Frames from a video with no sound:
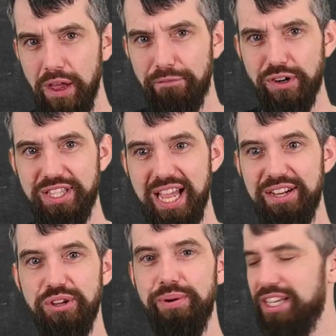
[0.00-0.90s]
First thing I
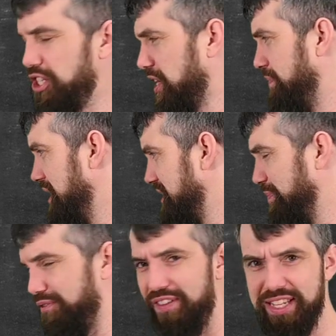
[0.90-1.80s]
do is just a bit of
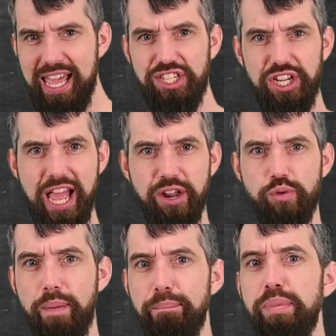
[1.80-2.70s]
simplification. I'm going
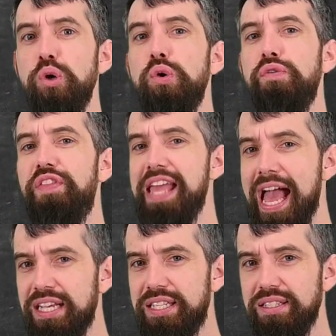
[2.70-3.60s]
to remove the
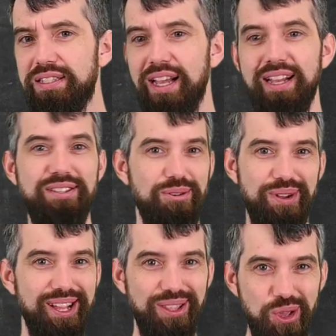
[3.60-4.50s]
x's. So
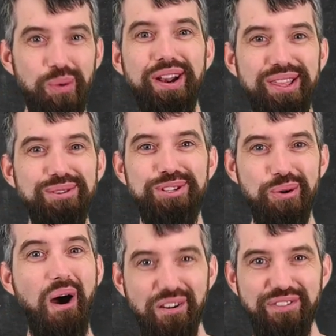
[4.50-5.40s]
u1 and
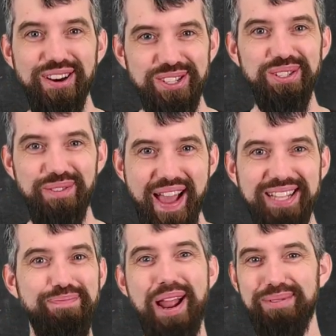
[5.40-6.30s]
u2 are functions of
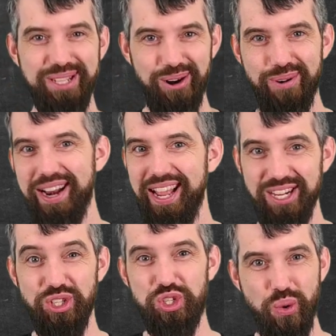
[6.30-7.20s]
x, but I'm just going to write it
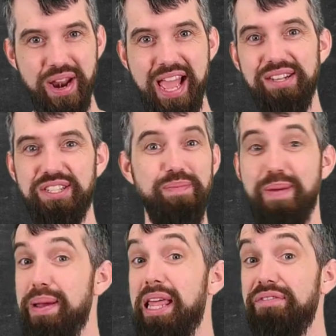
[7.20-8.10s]
in shorthand just to
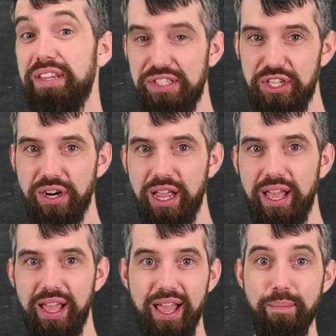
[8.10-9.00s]
make my life easier.
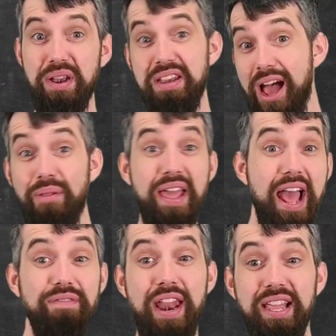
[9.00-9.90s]
But now that I
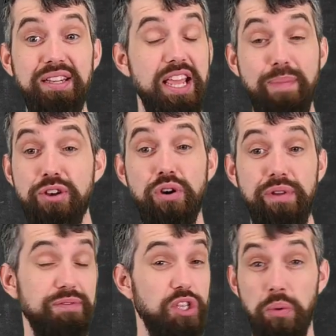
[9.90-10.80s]
have that, I can take my
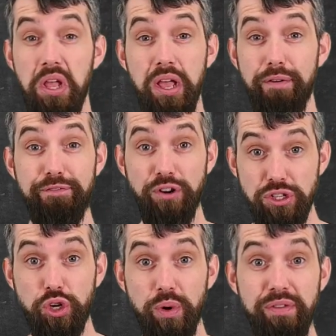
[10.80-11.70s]
derivative. So
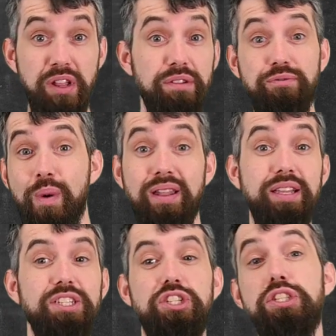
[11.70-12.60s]
first derivative, well,
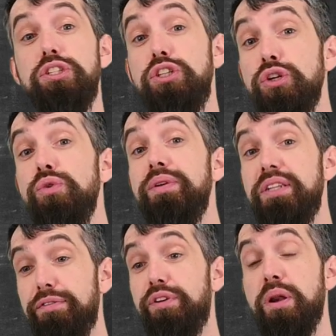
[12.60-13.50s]
it's just two
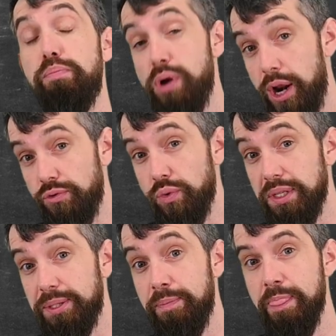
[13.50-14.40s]
different product
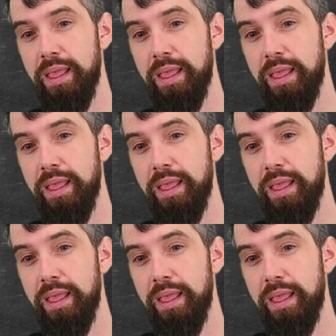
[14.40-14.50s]
rules.